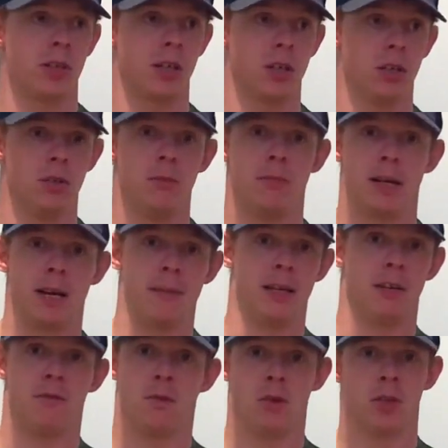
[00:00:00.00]
include
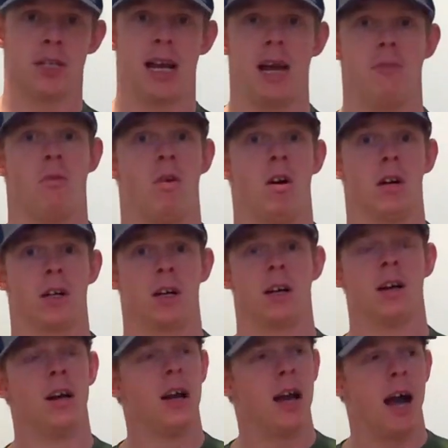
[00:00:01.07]
becoming a full-time
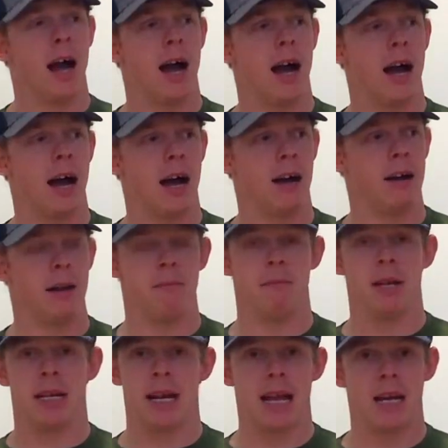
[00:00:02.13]
walker and
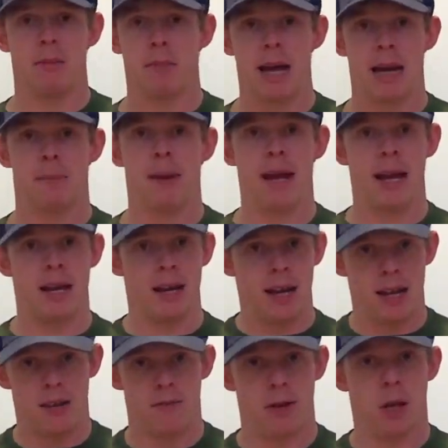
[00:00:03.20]
mitigating back pain
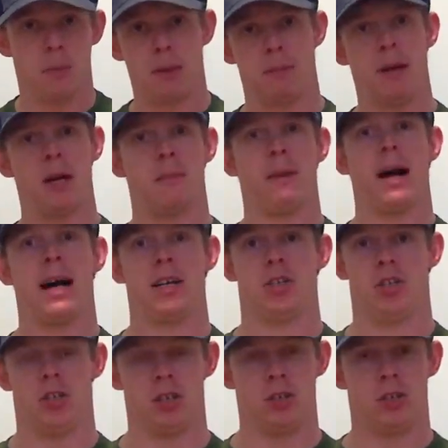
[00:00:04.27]
and developing better
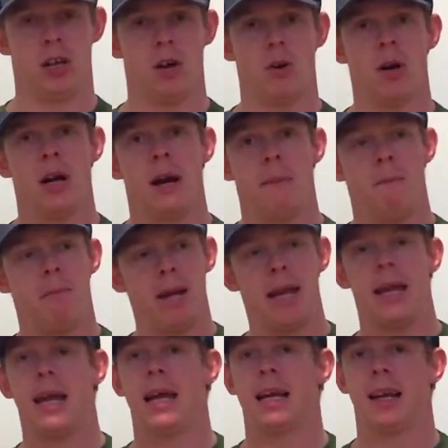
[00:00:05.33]
posture. So
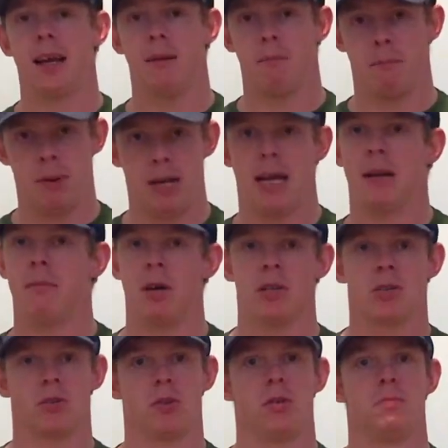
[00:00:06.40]
big
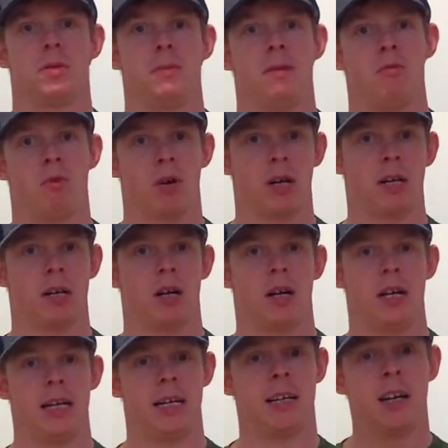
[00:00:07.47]
muscle groups to be working
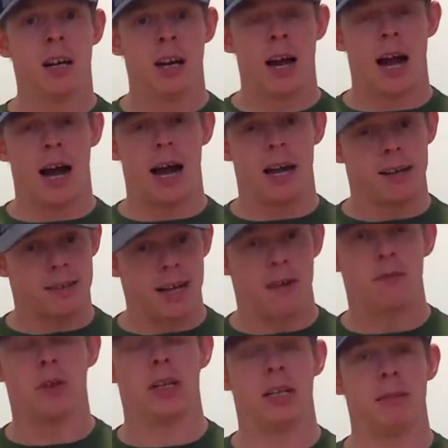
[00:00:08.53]
on here.
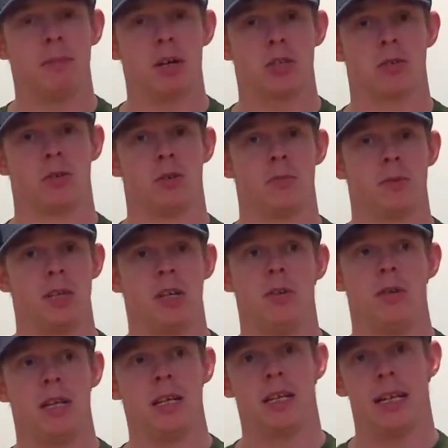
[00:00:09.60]
Definitely muscle groups that you
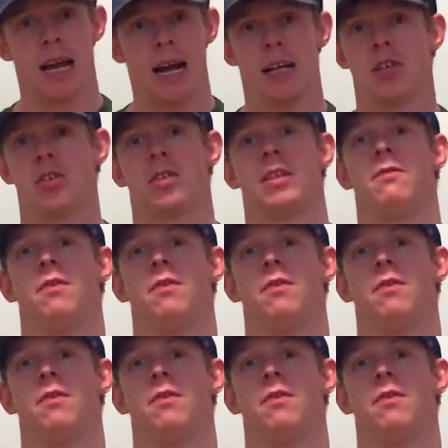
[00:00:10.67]
need to consciously